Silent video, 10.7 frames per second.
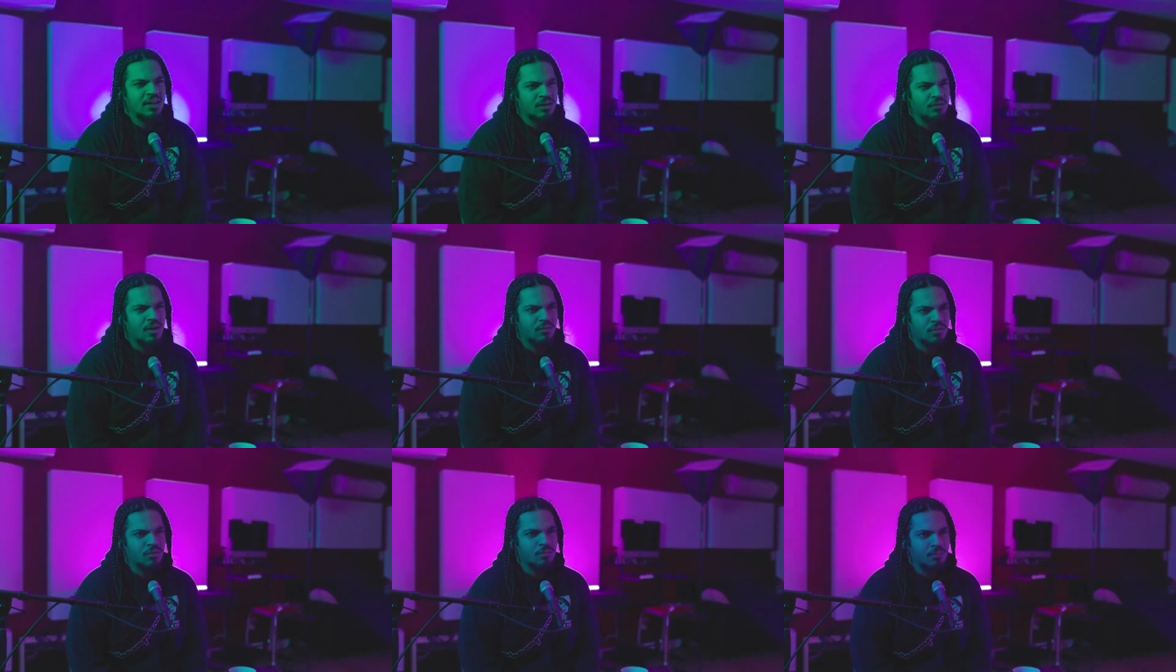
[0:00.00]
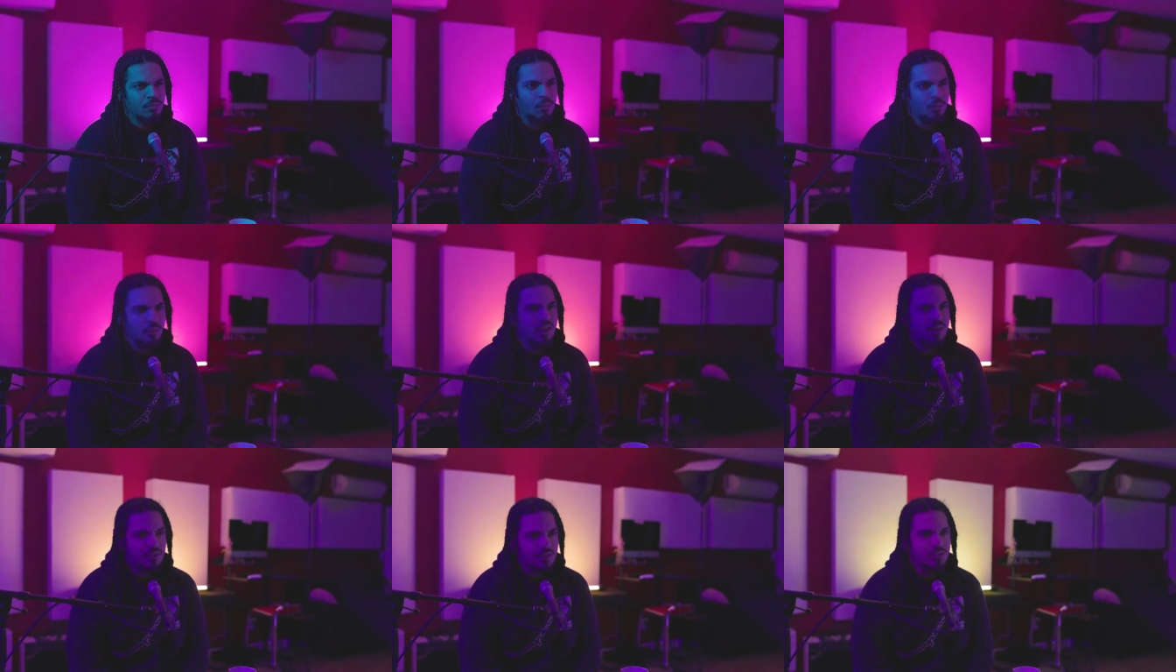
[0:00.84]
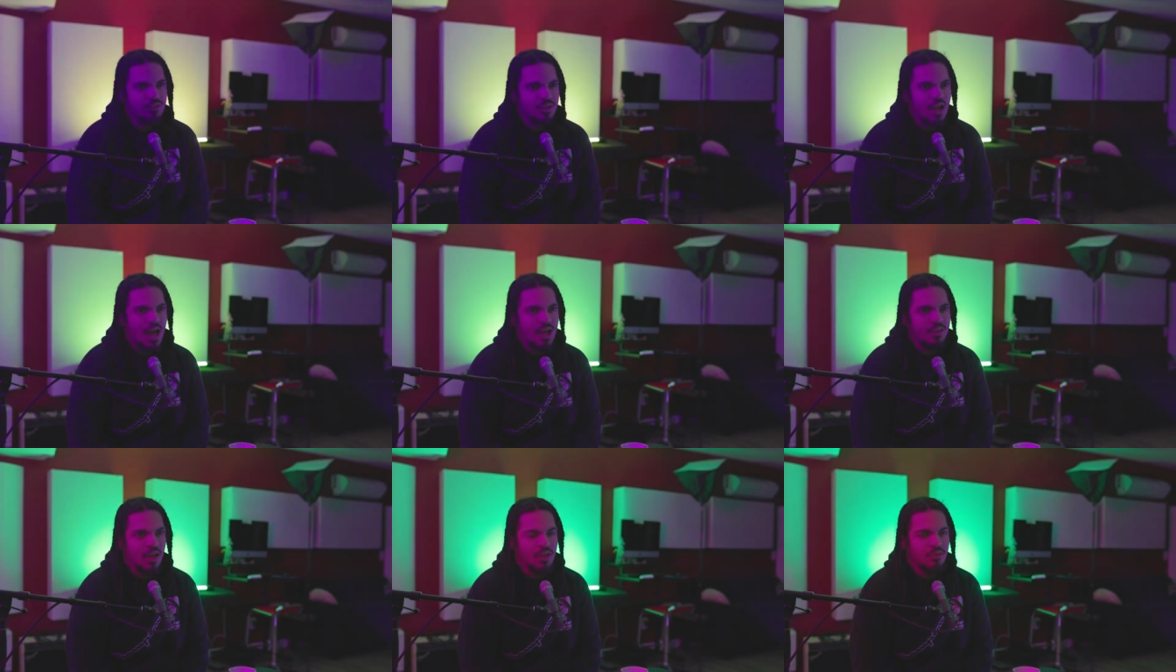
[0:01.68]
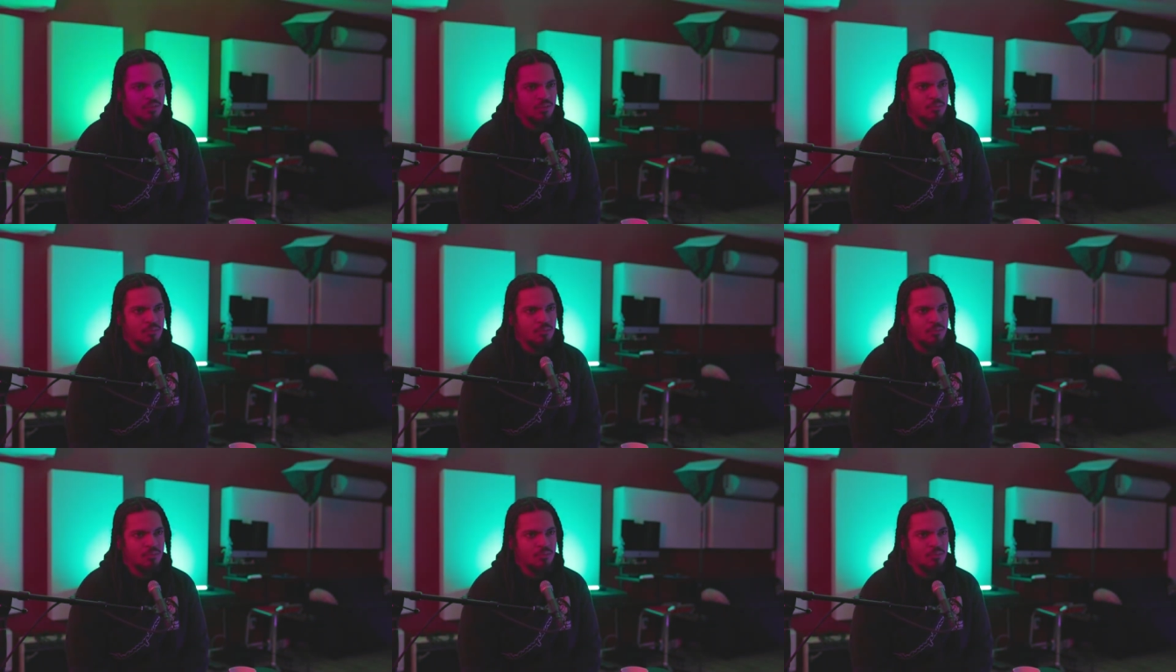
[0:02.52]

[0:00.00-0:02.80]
in the red room when we got the other room. I